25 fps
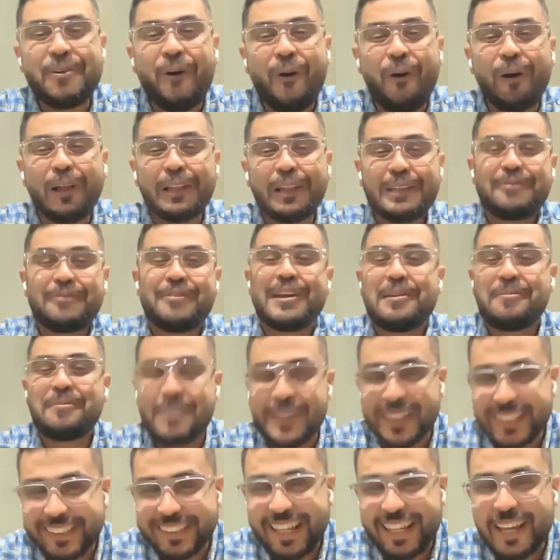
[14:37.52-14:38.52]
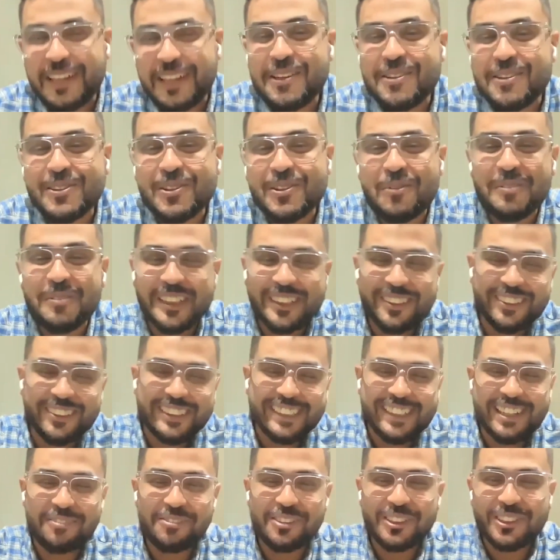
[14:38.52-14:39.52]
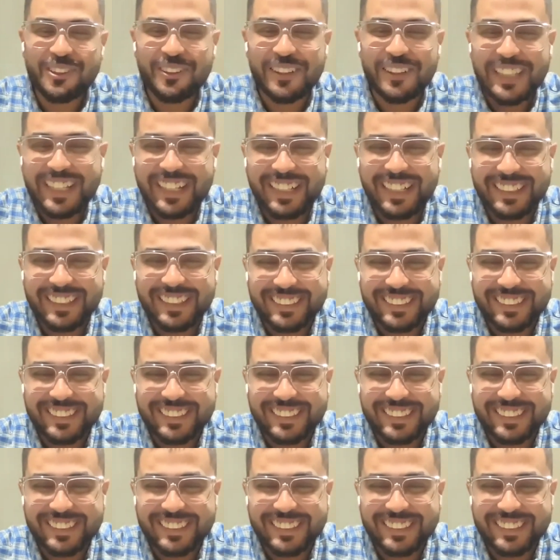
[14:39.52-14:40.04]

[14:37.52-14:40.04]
you all the very best. Thank you so much, Rasna, for joining